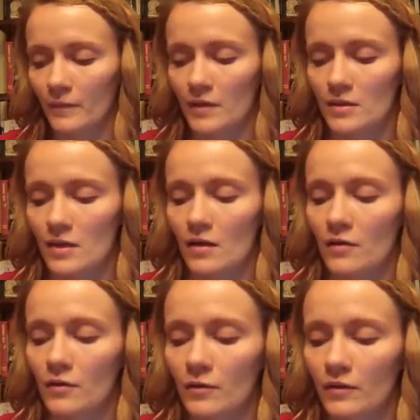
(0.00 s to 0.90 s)

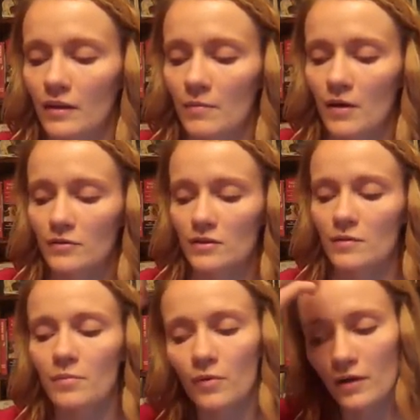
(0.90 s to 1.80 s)
So the most
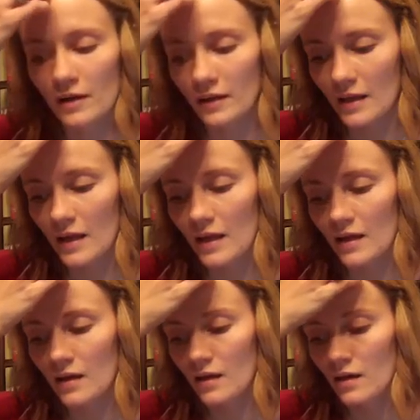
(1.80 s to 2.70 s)
important
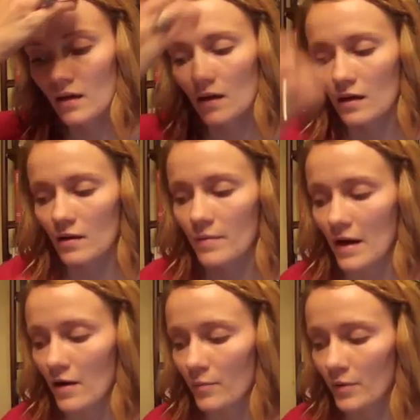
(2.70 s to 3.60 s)
thing
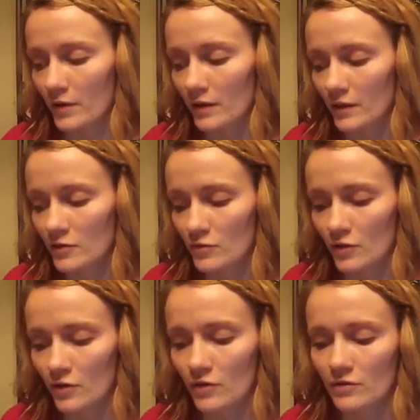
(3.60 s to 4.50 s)
about putting these
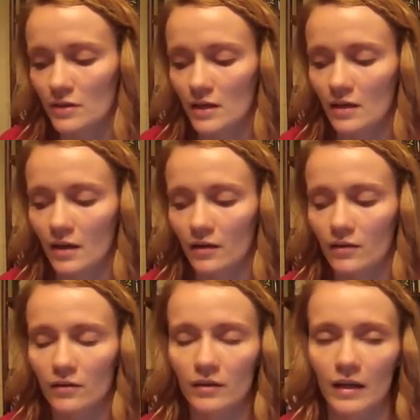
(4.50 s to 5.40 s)
recruits in,
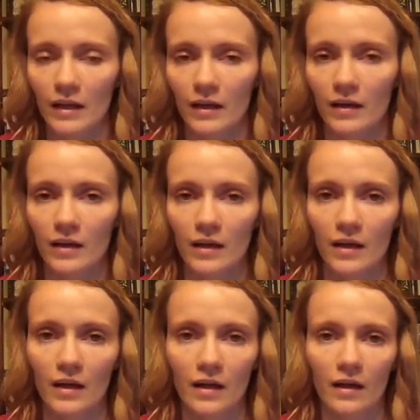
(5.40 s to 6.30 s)
other than
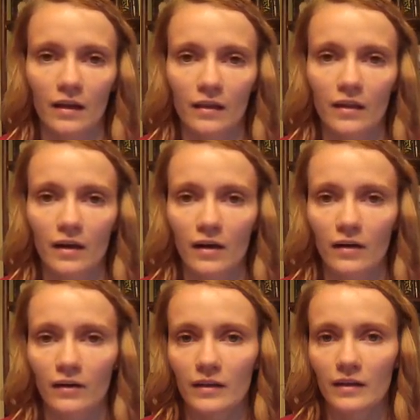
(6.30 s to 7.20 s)

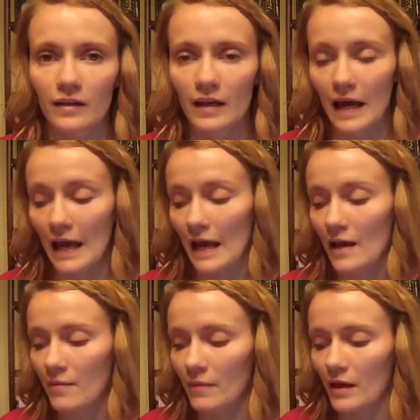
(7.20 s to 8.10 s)
their
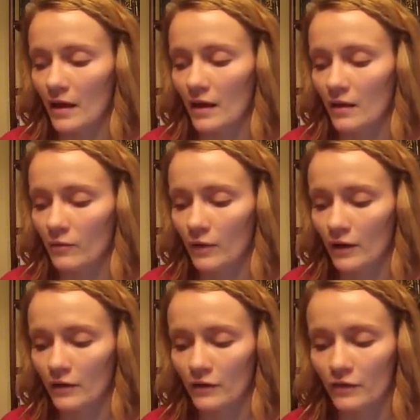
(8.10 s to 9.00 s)
name and where
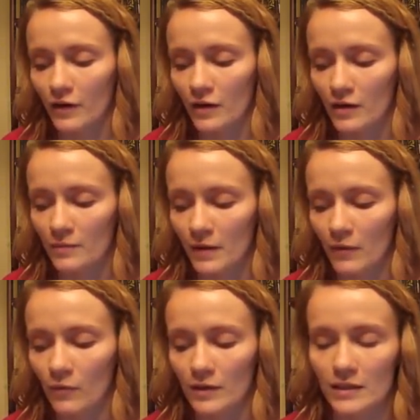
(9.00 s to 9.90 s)
they're from
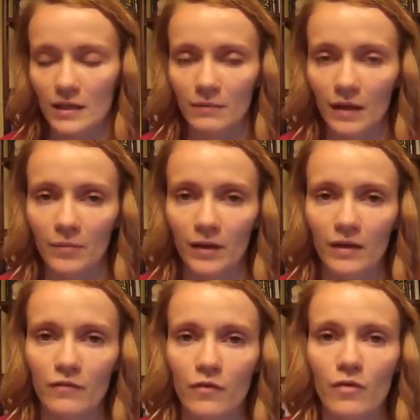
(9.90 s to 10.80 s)
and what team they
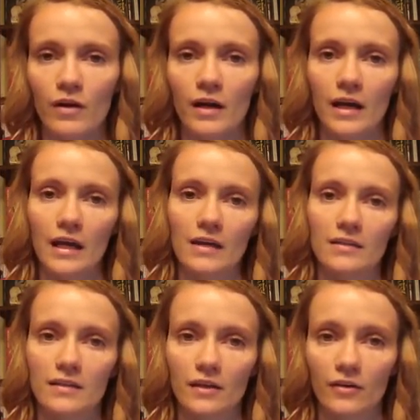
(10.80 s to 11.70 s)
play for,
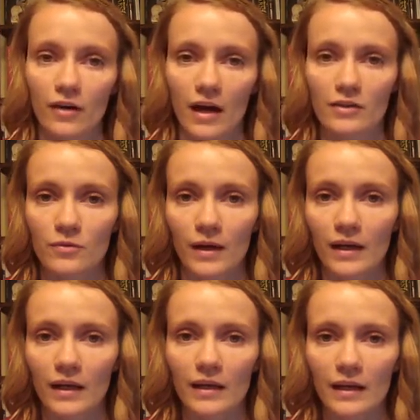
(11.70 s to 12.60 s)
is their
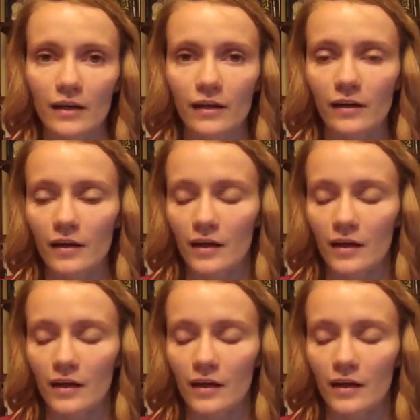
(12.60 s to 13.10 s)
graduating year,